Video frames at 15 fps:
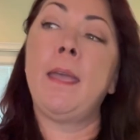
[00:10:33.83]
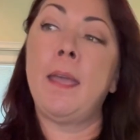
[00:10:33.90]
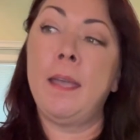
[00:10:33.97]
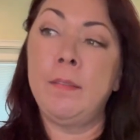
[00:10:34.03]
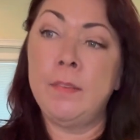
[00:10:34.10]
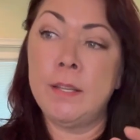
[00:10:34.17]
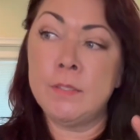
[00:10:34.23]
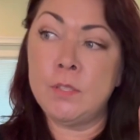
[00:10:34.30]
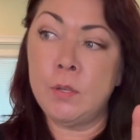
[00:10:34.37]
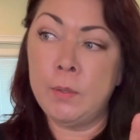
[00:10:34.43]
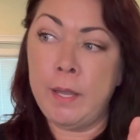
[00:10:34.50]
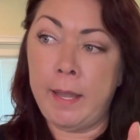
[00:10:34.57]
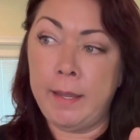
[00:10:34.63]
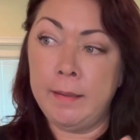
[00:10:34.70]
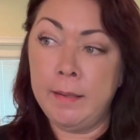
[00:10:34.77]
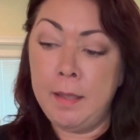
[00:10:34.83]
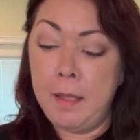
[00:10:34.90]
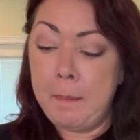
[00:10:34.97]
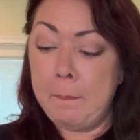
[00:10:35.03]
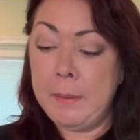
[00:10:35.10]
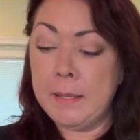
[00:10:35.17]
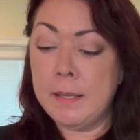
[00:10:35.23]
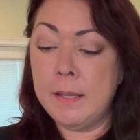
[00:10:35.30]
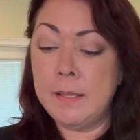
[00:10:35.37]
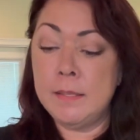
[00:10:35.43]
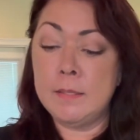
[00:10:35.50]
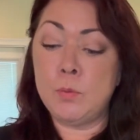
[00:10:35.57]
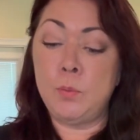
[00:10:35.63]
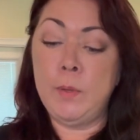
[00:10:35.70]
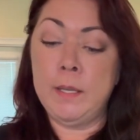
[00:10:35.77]
And that's okay,
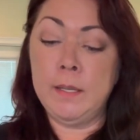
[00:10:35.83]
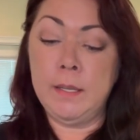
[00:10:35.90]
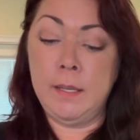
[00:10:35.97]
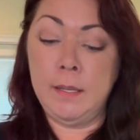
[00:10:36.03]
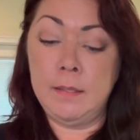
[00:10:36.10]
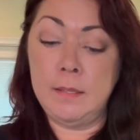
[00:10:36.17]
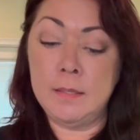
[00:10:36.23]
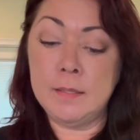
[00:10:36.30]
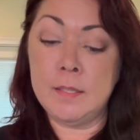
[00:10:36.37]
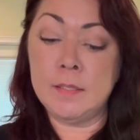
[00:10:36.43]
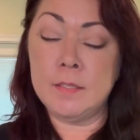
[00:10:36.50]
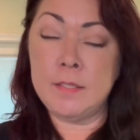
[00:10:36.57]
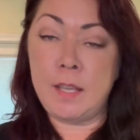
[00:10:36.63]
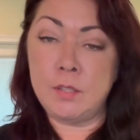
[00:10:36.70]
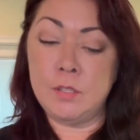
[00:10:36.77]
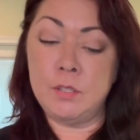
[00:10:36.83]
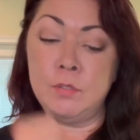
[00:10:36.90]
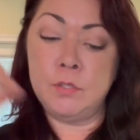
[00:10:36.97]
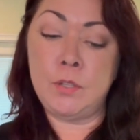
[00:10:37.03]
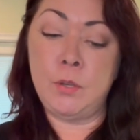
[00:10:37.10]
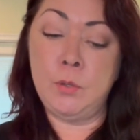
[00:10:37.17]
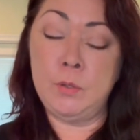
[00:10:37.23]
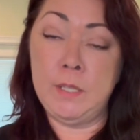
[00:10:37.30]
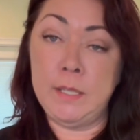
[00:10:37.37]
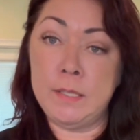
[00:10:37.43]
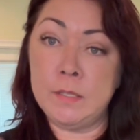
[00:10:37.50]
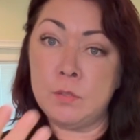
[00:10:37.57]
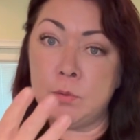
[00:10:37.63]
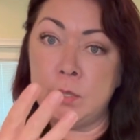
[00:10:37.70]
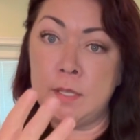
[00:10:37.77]
because we can succession sow
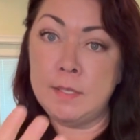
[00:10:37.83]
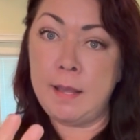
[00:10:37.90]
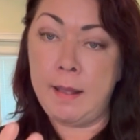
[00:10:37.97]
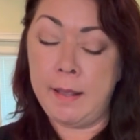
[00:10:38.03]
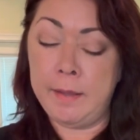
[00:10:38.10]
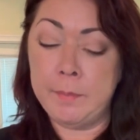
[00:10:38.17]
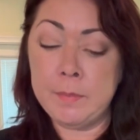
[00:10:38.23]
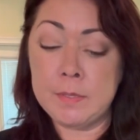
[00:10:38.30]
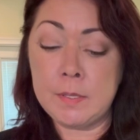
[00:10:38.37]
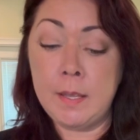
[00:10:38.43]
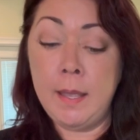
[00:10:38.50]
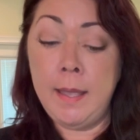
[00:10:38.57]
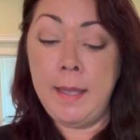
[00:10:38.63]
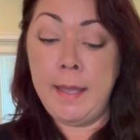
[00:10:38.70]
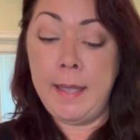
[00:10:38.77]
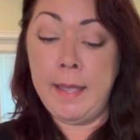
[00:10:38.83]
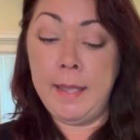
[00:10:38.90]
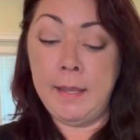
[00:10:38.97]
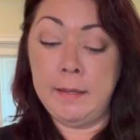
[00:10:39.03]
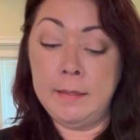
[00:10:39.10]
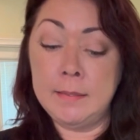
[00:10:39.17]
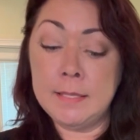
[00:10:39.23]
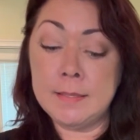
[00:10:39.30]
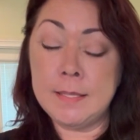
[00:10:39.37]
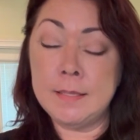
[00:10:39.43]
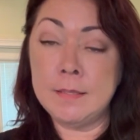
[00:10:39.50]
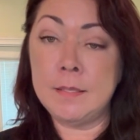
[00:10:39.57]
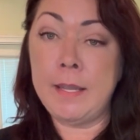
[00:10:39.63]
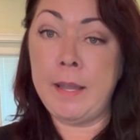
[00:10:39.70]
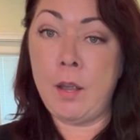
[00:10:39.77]
these 3 times. And
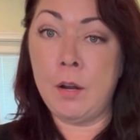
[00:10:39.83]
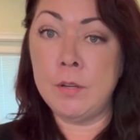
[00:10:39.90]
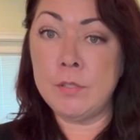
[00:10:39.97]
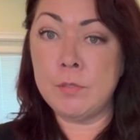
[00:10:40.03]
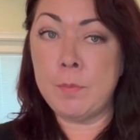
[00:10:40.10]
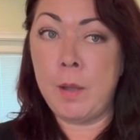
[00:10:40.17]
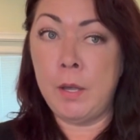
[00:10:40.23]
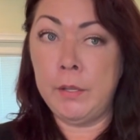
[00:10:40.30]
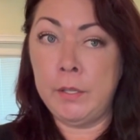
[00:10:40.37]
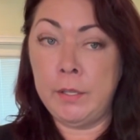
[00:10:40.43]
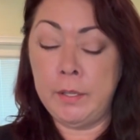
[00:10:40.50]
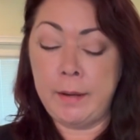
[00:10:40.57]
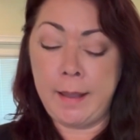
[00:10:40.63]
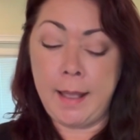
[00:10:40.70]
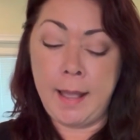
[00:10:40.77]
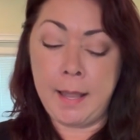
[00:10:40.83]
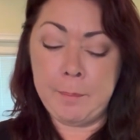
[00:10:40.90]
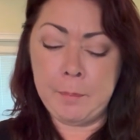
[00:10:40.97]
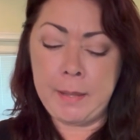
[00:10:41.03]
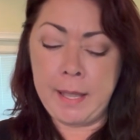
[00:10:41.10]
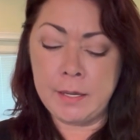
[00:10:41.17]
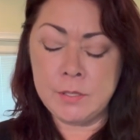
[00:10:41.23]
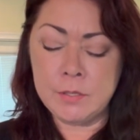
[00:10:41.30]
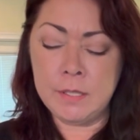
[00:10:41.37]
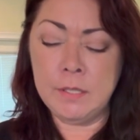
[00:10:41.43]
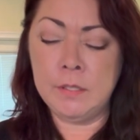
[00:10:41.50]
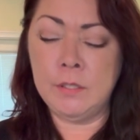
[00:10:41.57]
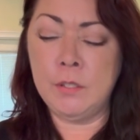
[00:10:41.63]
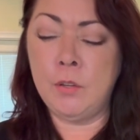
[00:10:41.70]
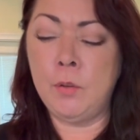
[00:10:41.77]
since they are smaller, I'm actually
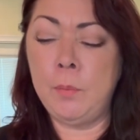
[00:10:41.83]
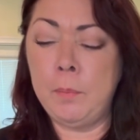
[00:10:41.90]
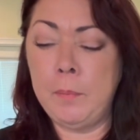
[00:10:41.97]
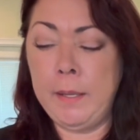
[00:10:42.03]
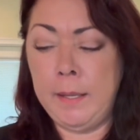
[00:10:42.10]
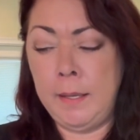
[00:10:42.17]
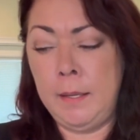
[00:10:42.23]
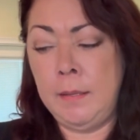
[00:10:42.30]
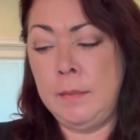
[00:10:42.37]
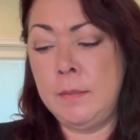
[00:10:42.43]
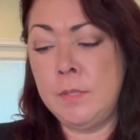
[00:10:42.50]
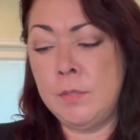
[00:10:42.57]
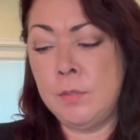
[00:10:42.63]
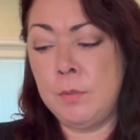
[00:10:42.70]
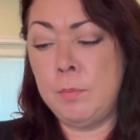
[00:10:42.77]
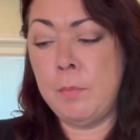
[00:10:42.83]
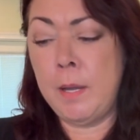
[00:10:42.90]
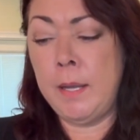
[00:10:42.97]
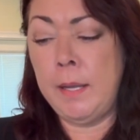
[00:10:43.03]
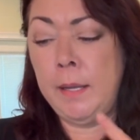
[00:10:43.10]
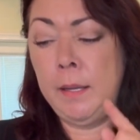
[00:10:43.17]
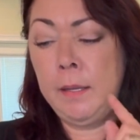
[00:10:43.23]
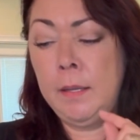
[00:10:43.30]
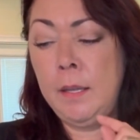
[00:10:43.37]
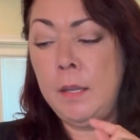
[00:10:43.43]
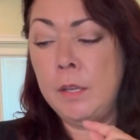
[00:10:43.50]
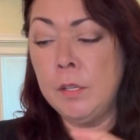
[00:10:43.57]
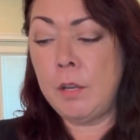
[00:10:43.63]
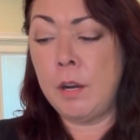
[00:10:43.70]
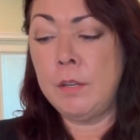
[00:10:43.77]
gonna go into my
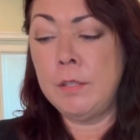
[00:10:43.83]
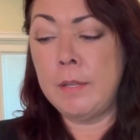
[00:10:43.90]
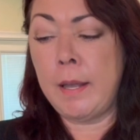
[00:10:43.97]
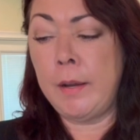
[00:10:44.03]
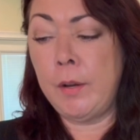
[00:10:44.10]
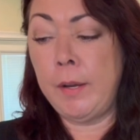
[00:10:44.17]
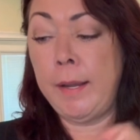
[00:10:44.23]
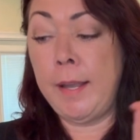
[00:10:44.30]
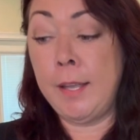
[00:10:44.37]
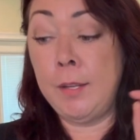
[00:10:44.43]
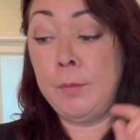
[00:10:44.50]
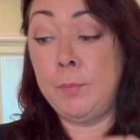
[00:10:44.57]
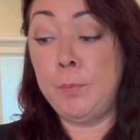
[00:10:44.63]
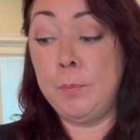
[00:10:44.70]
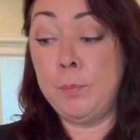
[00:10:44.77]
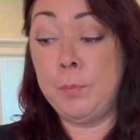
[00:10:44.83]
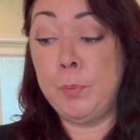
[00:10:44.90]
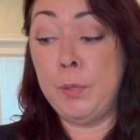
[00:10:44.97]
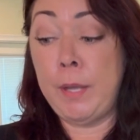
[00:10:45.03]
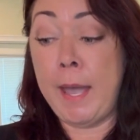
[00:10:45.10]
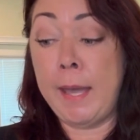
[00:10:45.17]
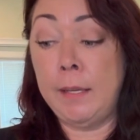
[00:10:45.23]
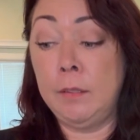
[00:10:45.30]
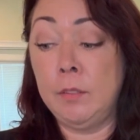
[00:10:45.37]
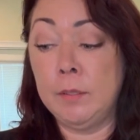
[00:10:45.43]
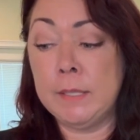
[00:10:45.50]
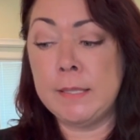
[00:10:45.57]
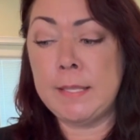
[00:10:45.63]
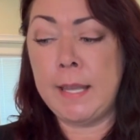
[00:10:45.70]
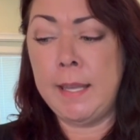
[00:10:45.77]
garden diary and
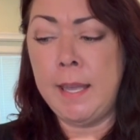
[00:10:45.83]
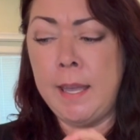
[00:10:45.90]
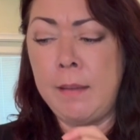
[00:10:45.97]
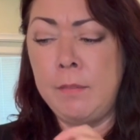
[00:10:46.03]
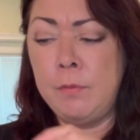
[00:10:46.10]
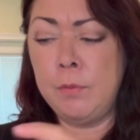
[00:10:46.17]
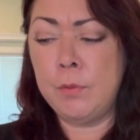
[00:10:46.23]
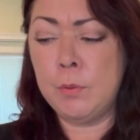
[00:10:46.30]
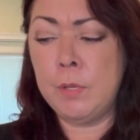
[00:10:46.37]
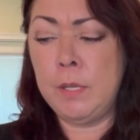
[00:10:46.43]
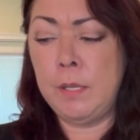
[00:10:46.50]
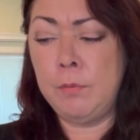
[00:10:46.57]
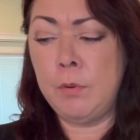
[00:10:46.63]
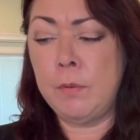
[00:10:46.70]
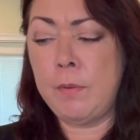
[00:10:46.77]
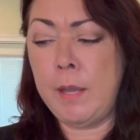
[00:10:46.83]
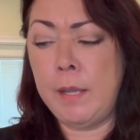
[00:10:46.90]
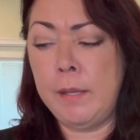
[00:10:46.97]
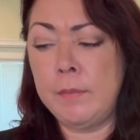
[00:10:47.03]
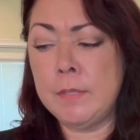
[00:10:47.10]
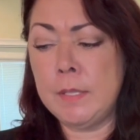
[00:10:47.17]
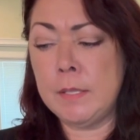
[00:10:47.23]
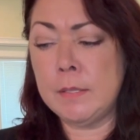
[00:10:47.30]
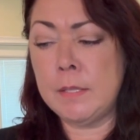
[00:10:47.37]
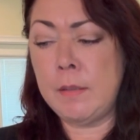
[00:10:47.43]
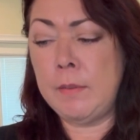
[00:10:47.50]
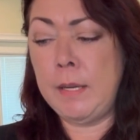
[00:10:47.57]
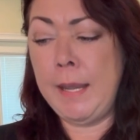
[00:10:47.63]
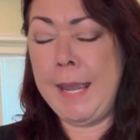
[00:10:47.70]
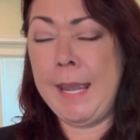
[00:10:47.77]
because I have 3, 4, 5, 6,
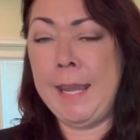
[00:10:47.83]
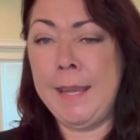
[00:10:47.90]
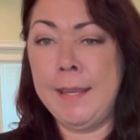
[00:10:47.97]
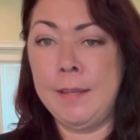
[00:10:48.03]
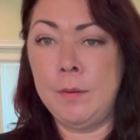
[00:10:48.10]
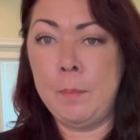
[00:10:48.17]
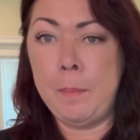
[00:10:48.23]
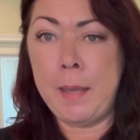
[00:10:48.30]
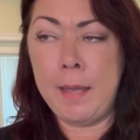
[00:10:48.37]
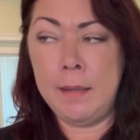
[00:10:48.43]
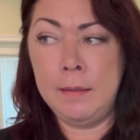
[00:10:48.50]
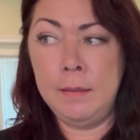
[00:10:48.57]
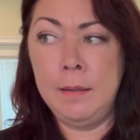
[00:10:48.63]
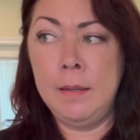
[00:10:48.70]
7, 8 in a bed.